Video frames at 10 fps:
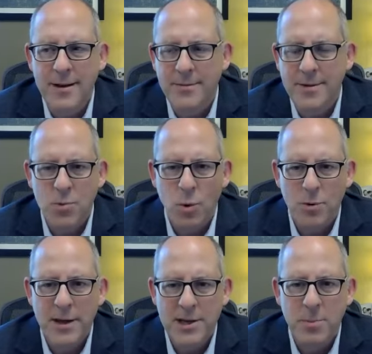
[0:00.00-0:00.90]
this
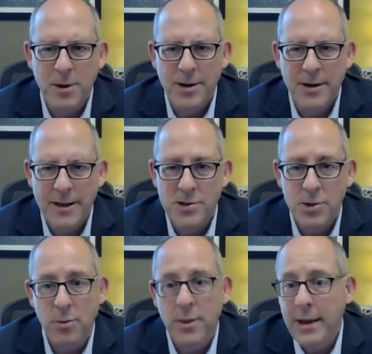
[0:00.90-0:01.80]
world desperately needs.
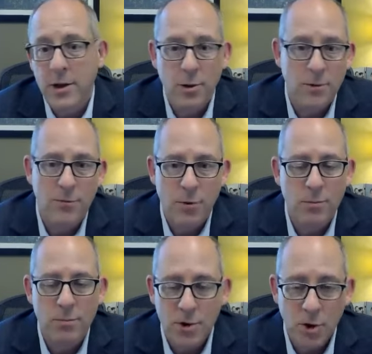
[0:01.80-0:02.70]
So thank you for
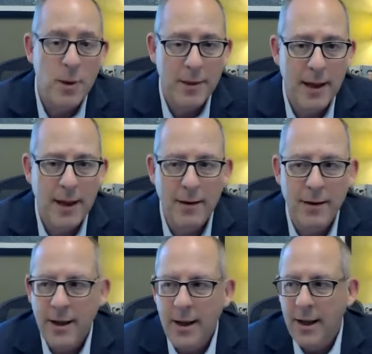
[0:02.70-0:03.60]
doing that.
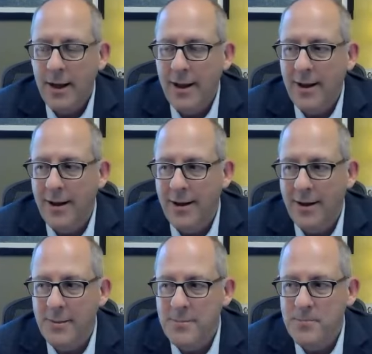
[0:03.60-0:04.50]

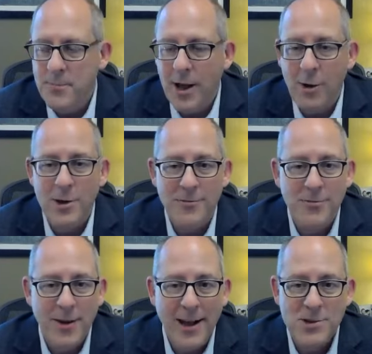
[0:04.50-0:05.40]
I'll
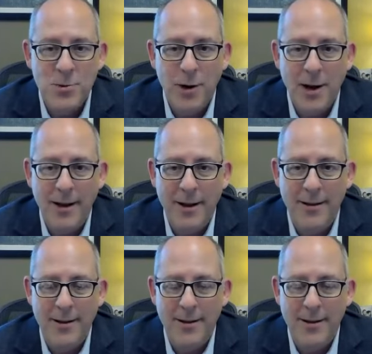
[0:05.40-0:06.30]
confess, when
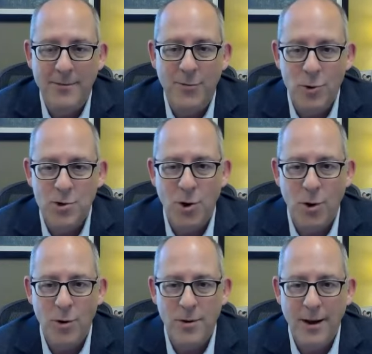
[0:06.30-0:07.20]
I first
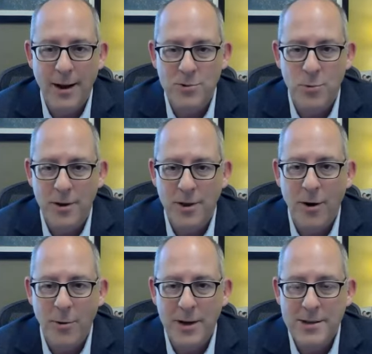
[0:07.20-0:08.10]
heard that I was one of the
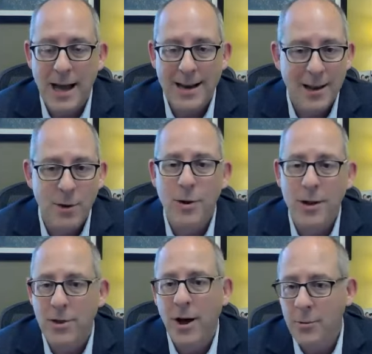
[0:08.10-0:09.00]
honorees, I literally
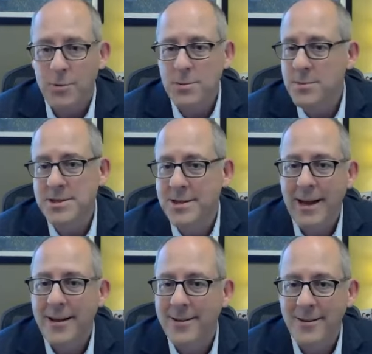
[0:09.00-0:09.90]
thought it was a
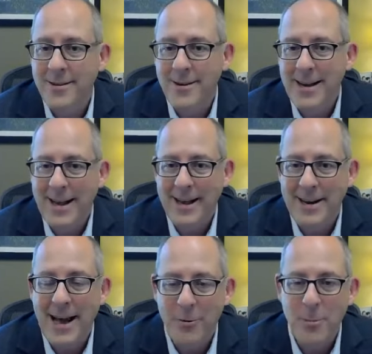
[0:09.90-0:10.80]
mistake. And
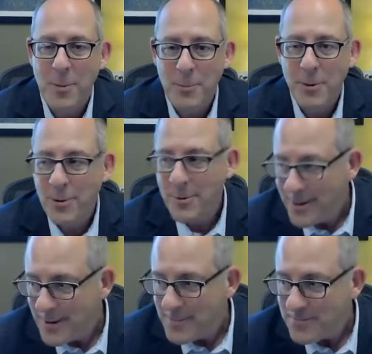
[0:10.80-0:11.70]
I remember
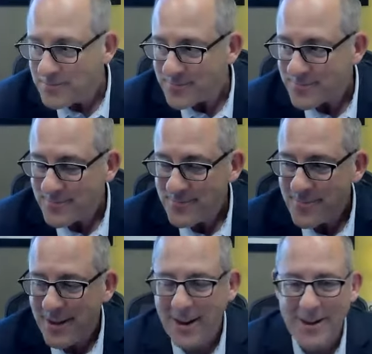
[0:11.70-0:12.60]

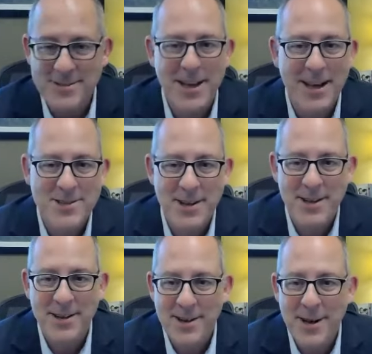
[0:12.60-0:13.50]

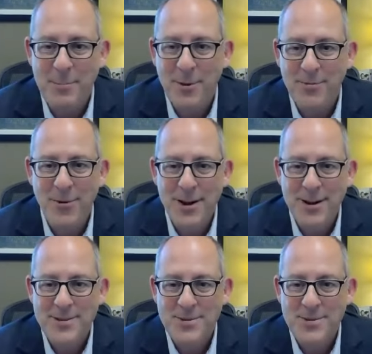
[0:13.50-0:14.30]
texting a couple of friends,